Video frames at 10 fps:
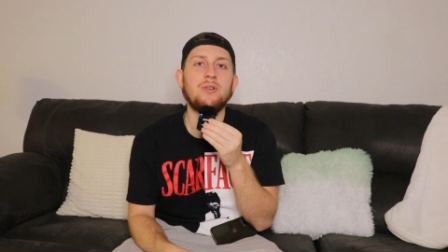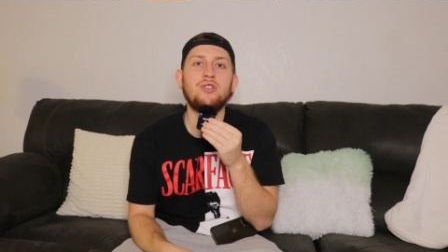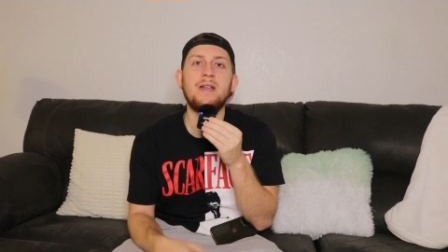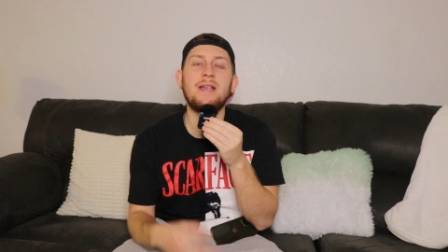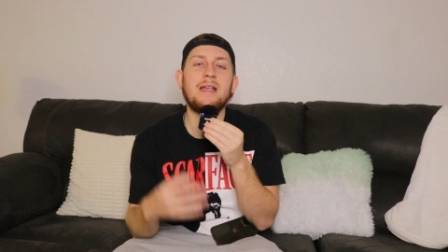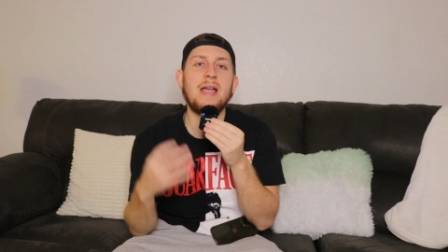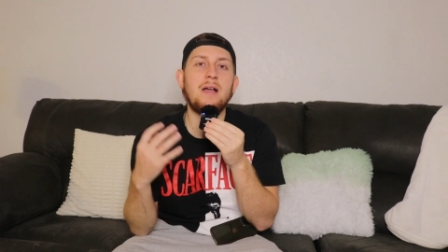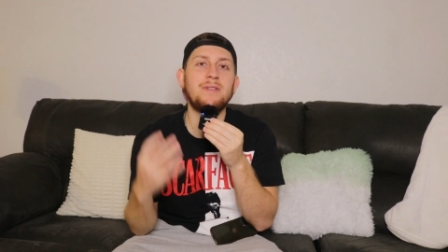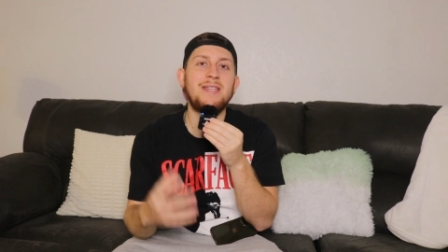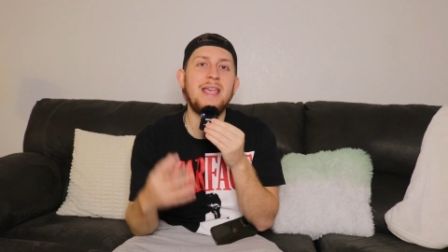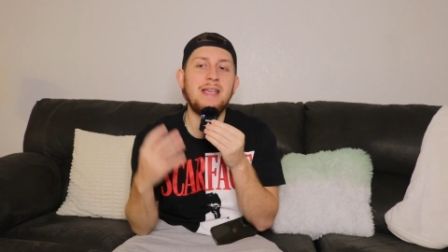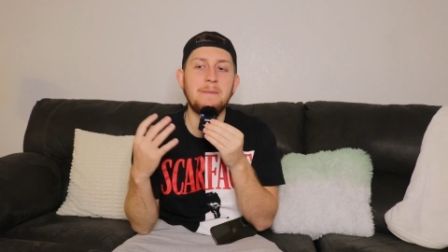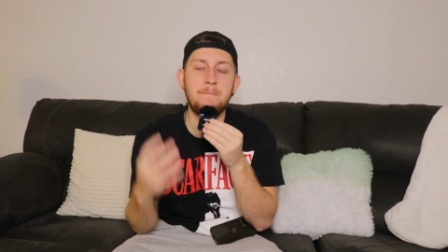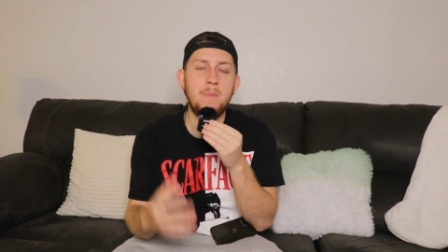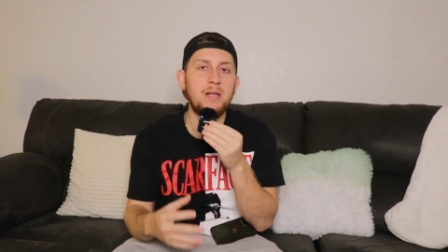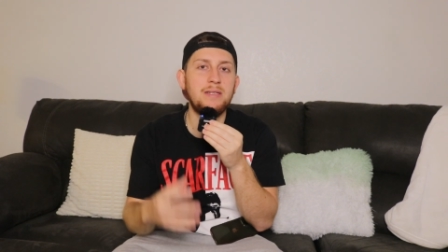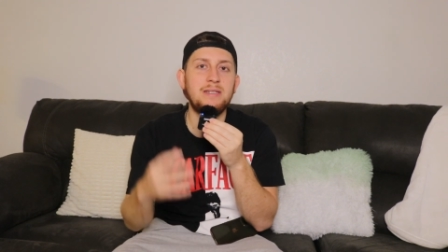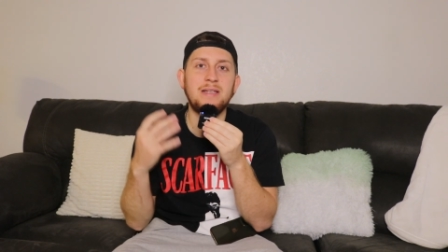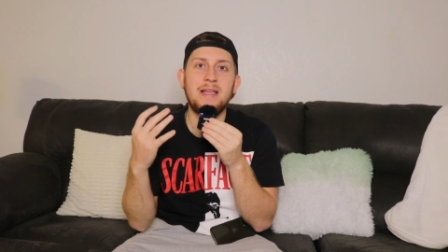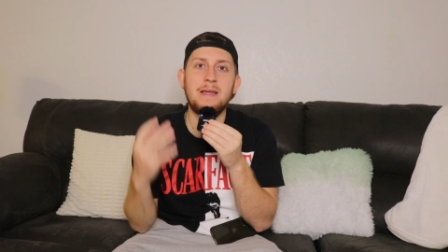trading account. Take
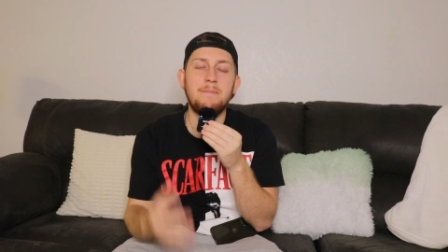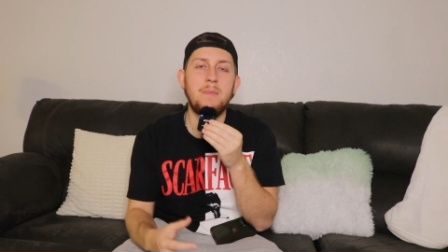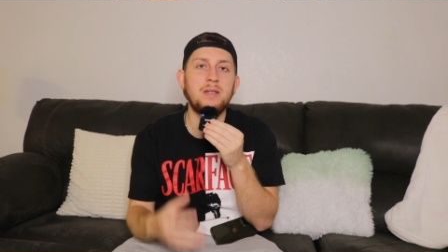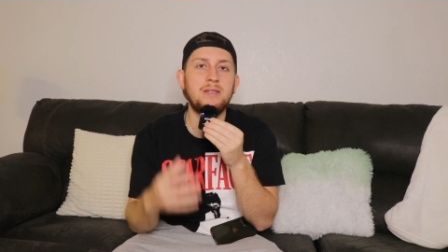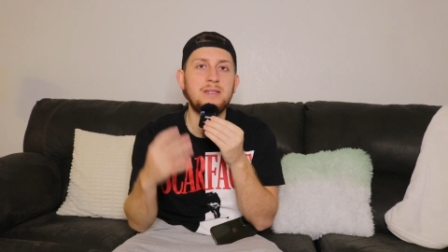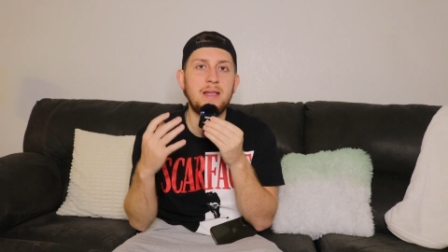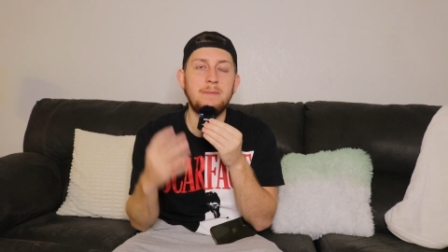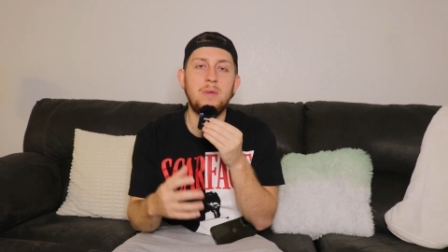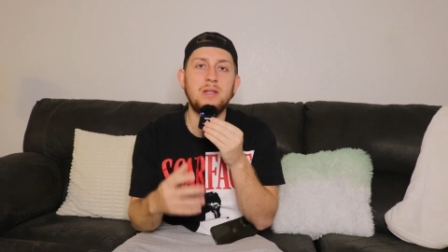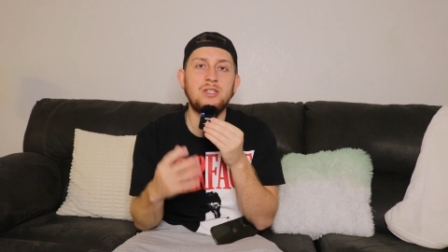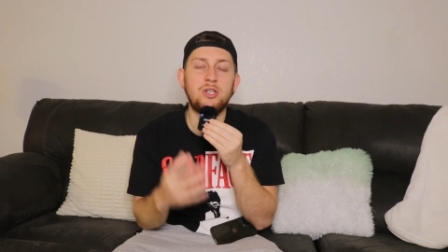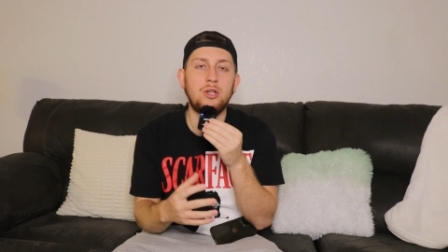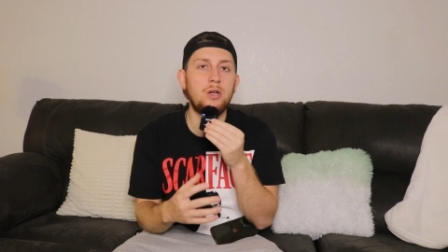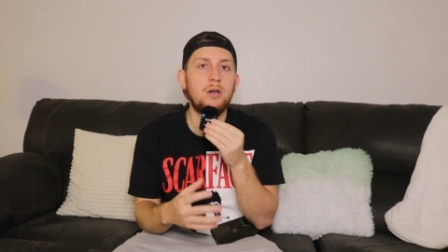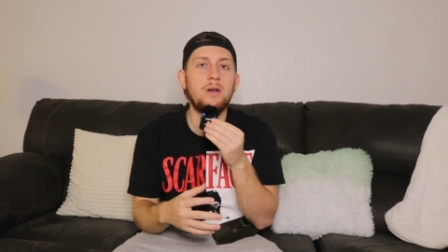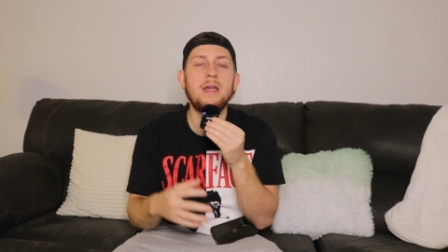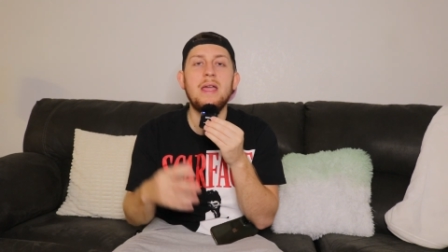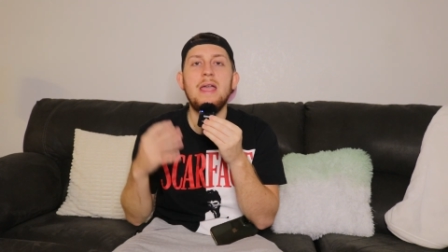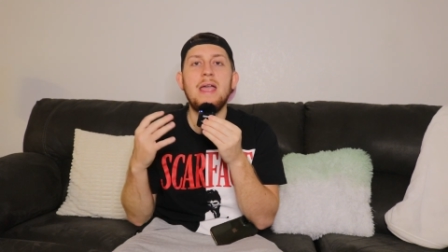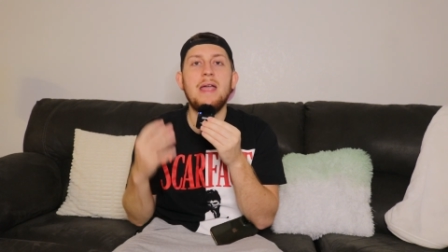months and months and months to learn
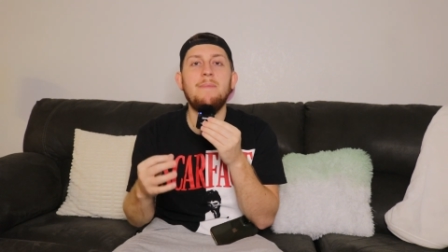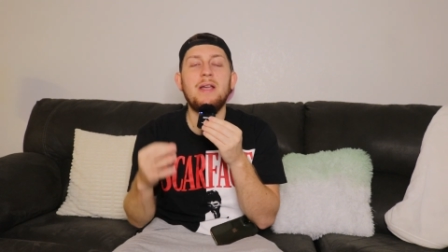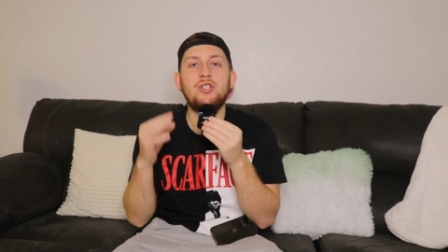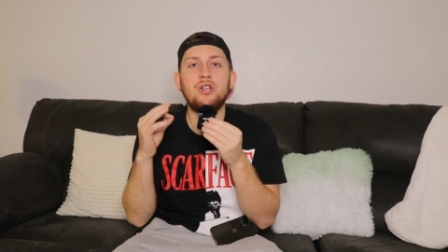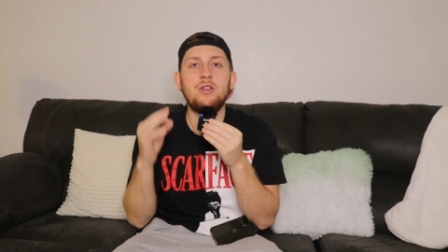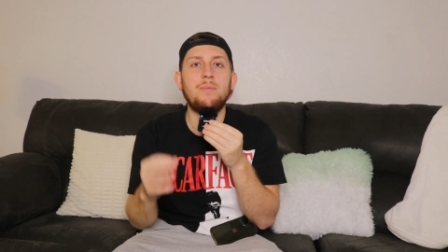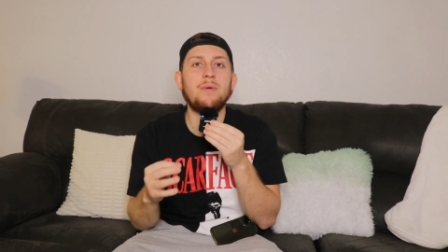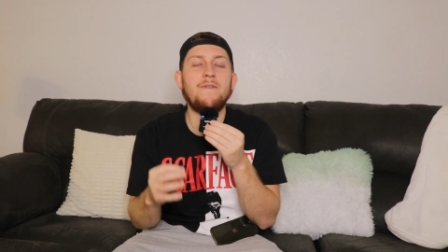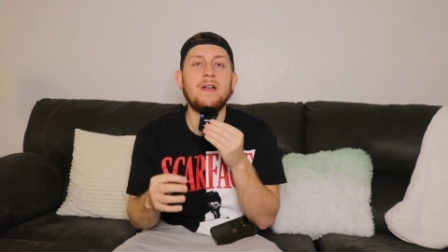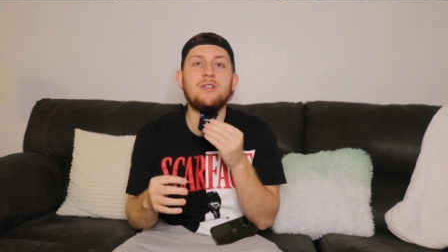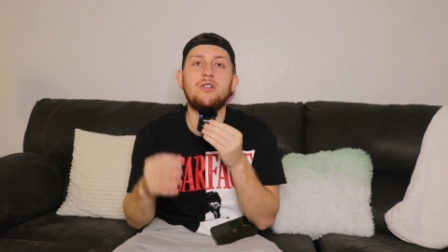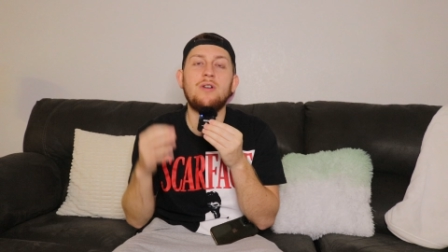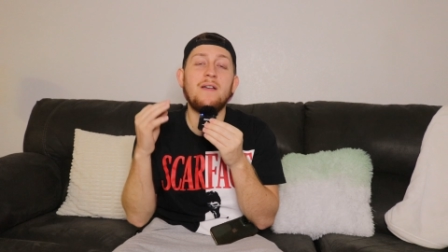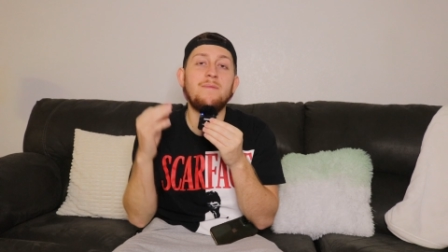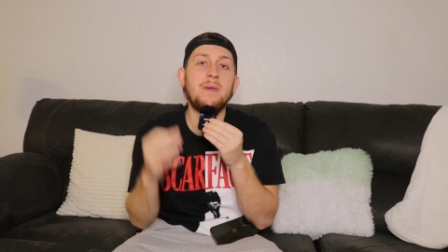and make sure you perfect your craft.